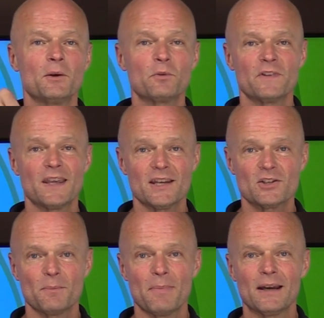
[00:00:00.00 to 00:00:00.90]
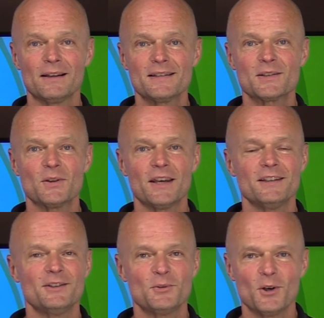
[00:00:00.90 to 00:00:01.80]
notification bell so that
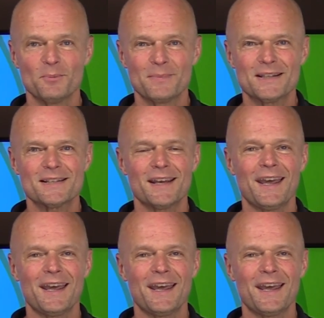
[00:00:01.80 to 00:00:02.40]
you don't miss